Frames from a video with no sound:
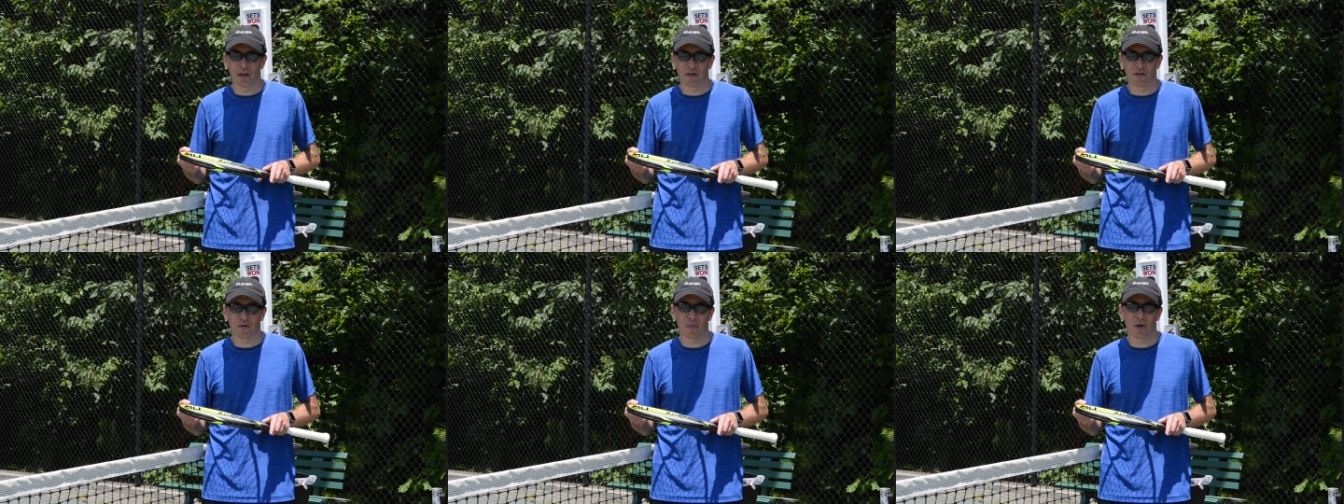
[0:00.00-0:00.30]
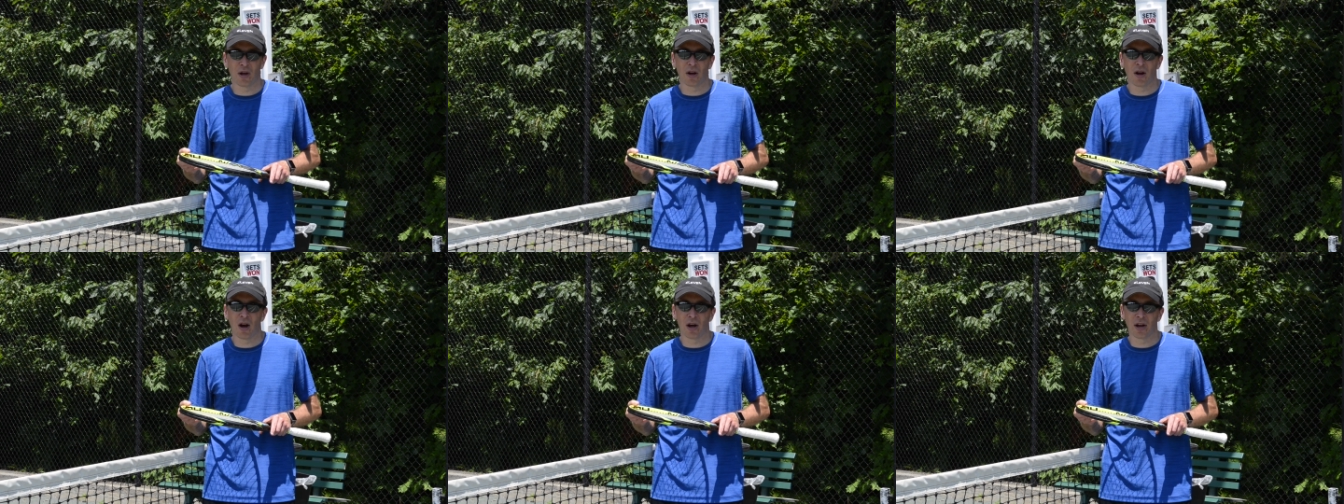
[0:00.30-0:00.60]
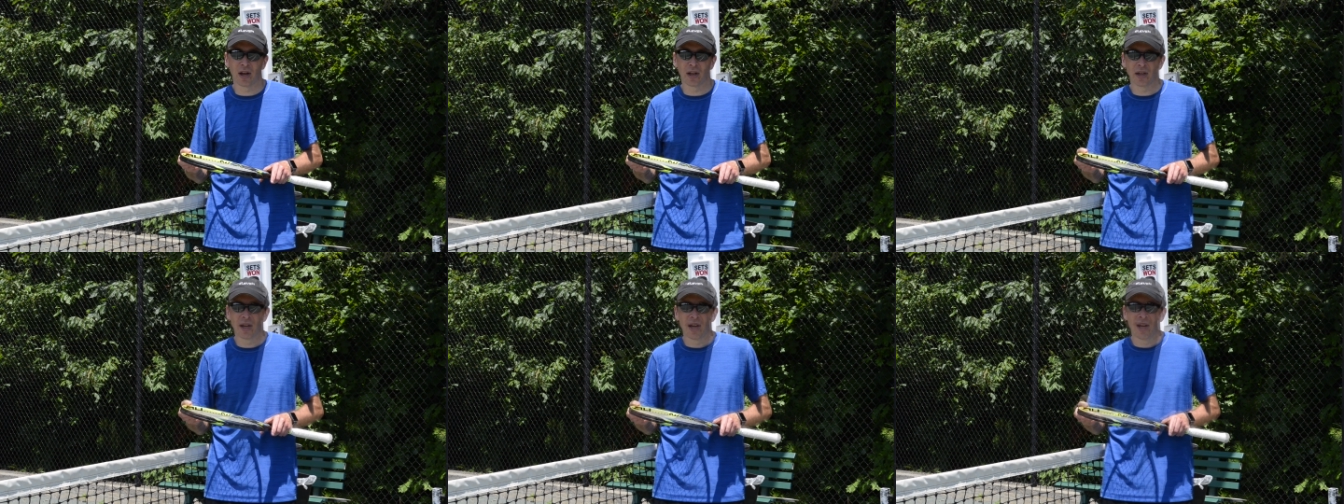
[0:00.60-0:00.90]
of spin
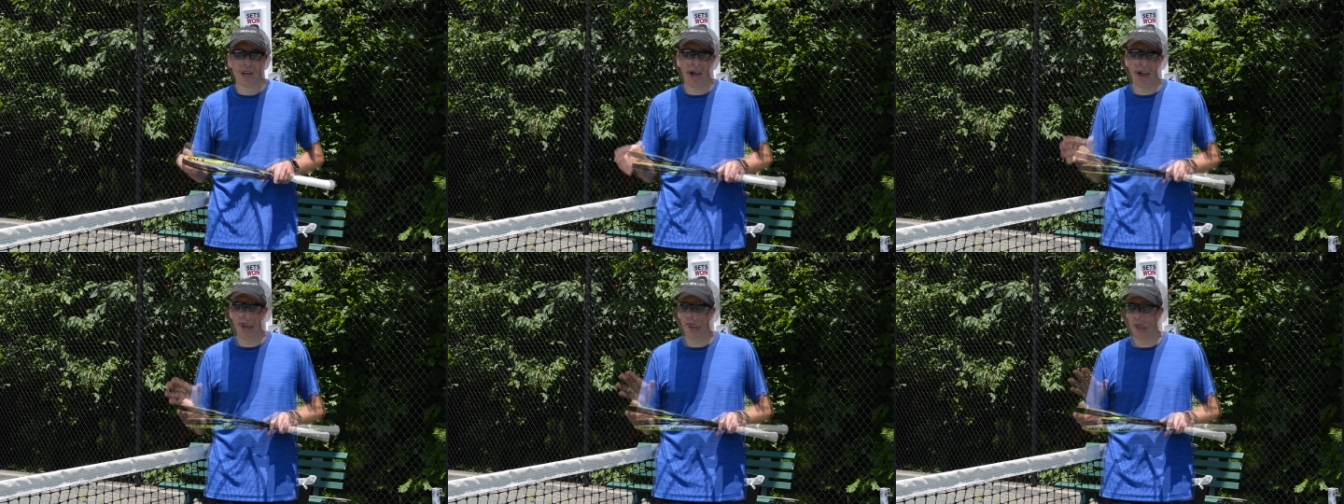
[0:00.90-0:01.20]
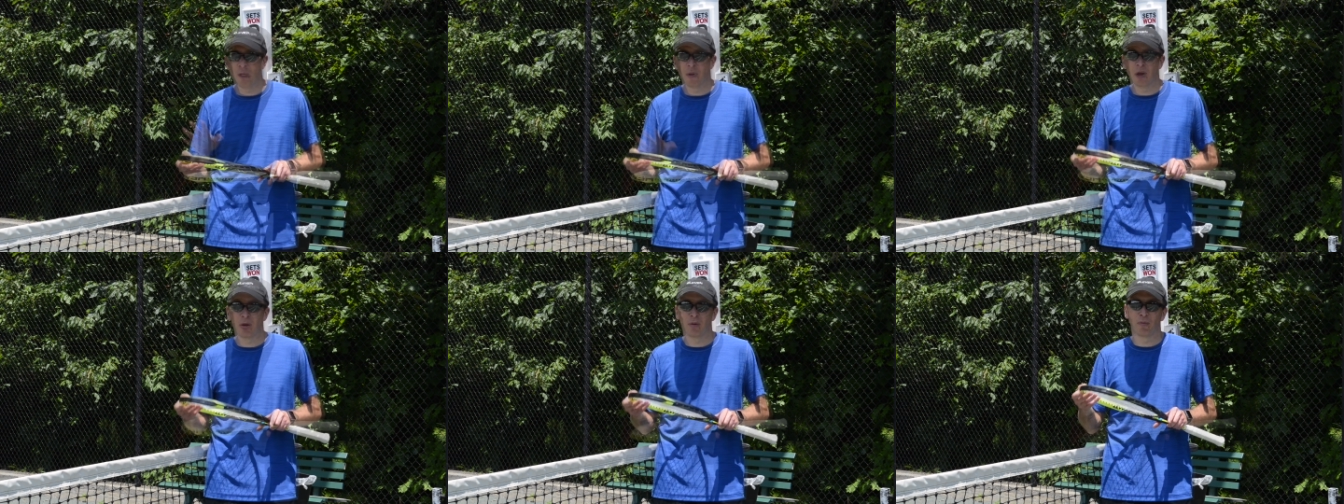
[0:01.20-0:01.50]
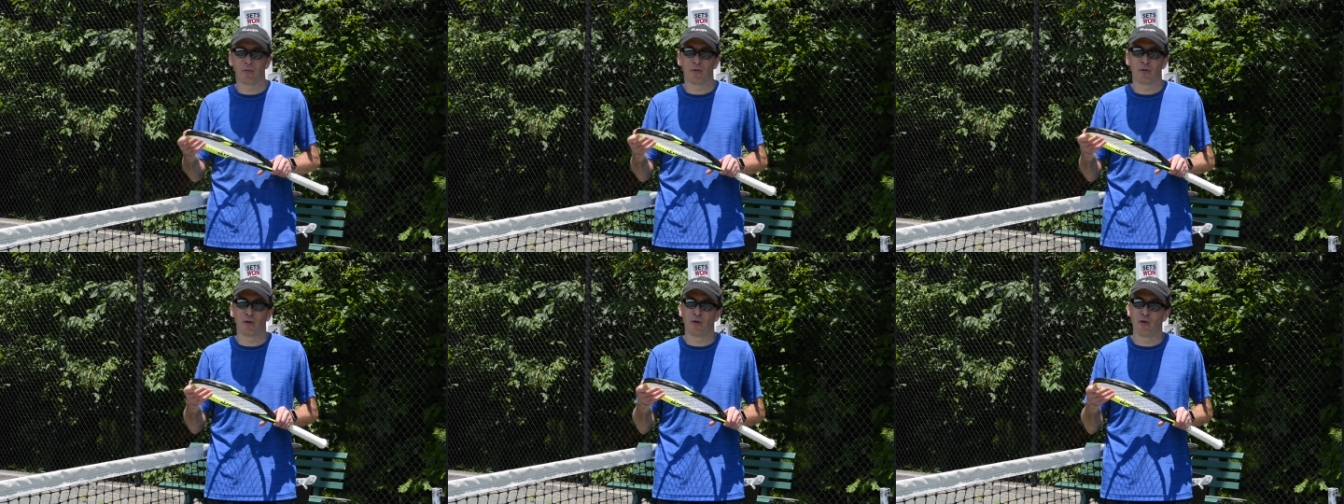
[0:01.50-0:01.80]
on it. So from a
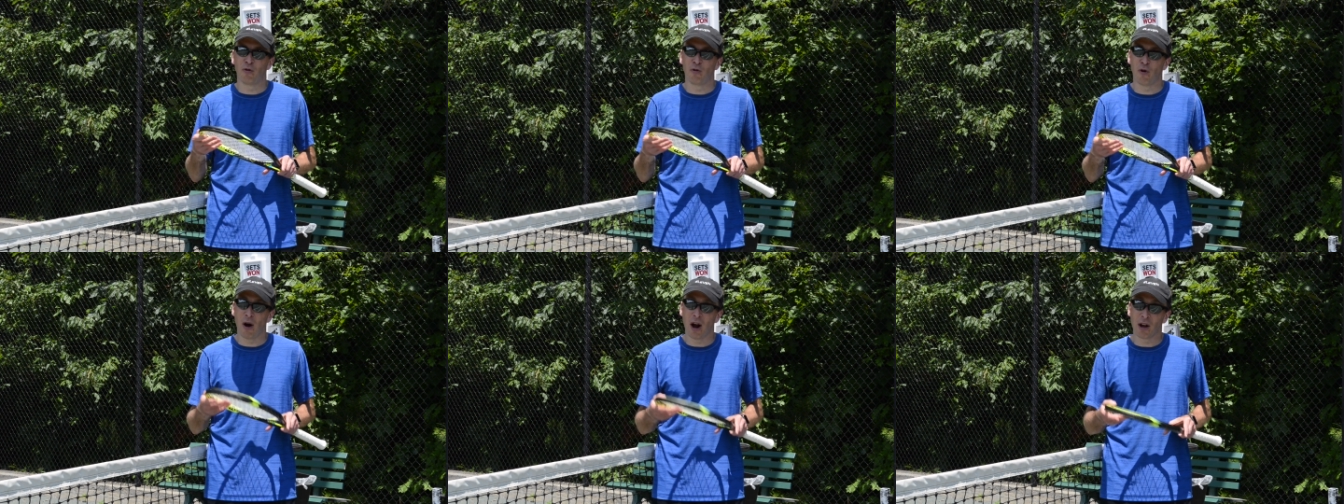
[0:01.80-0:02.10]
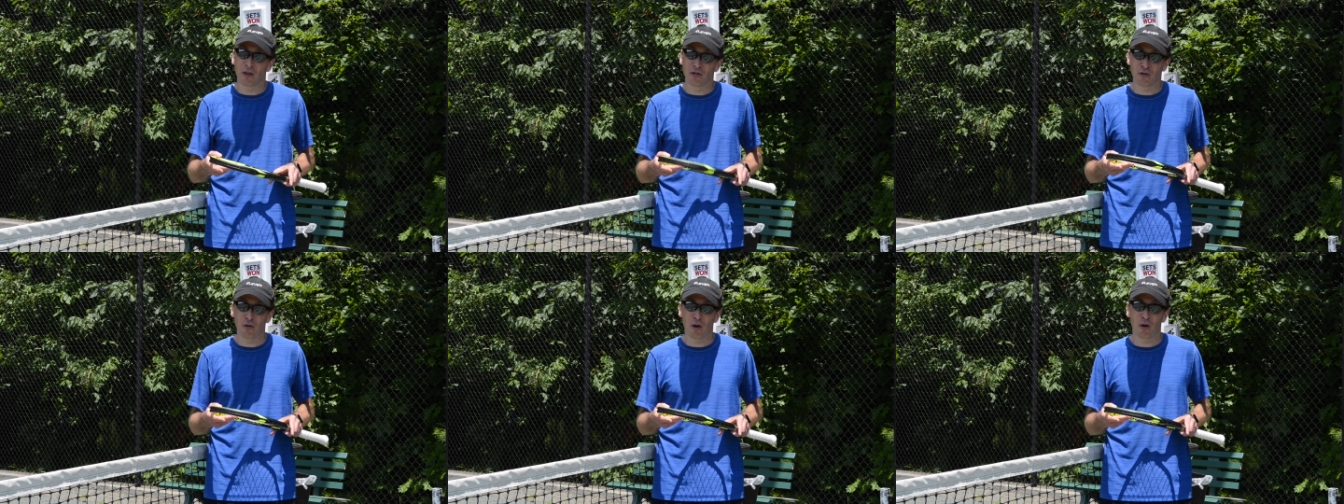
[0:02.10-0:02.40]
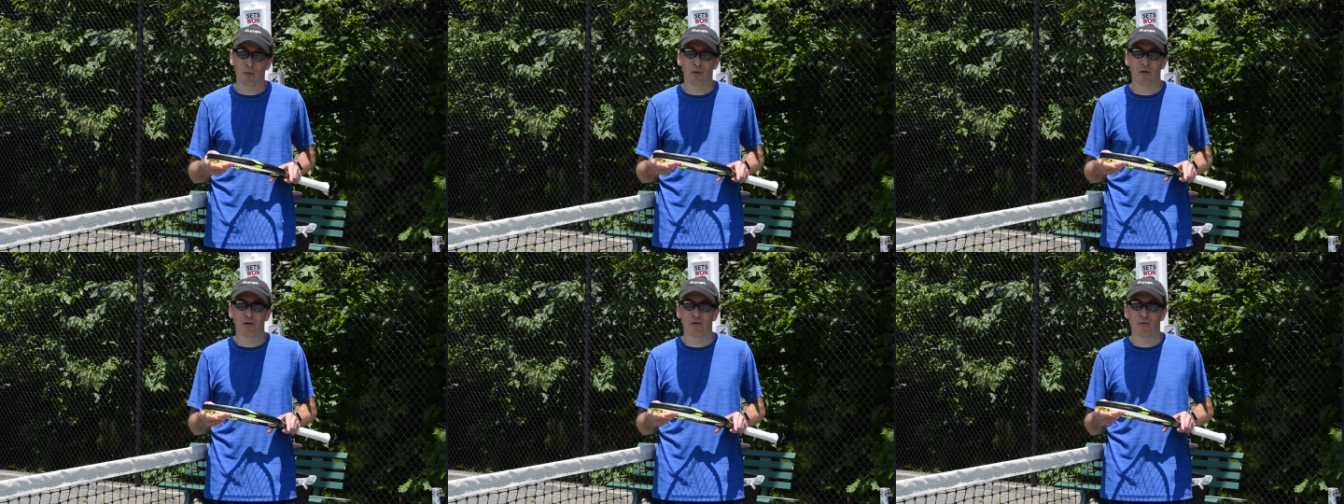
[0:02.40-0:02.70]
ground
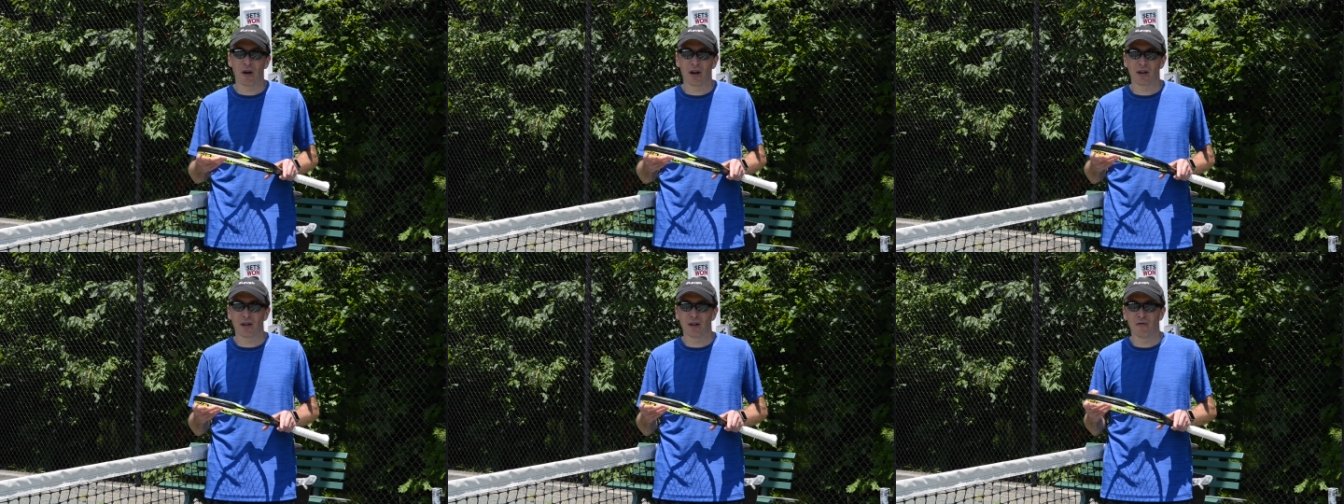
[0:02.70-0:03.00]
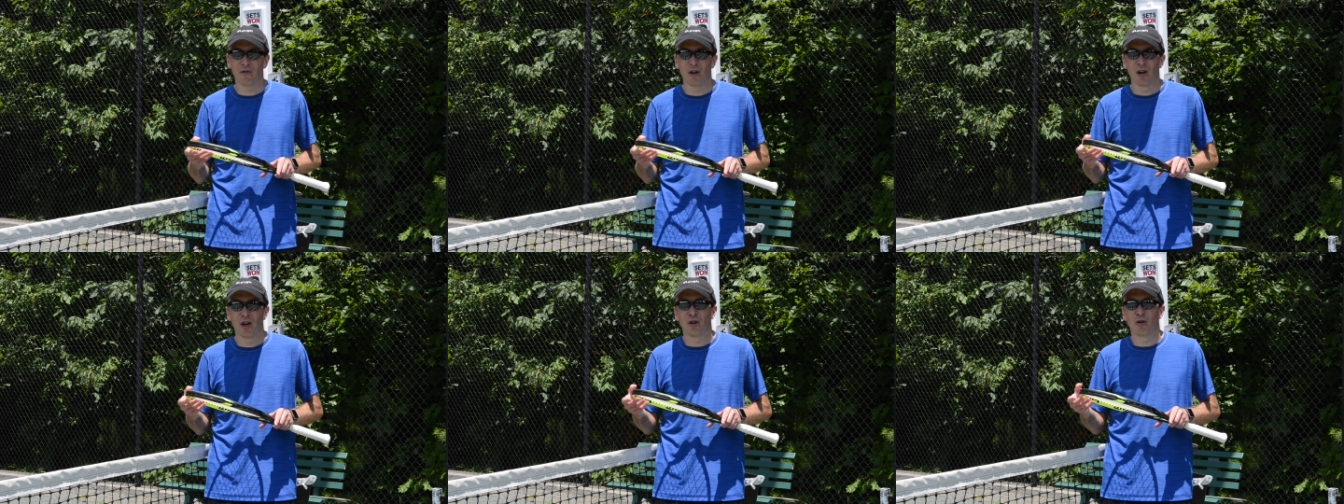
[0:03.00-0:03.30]
stroke perspective,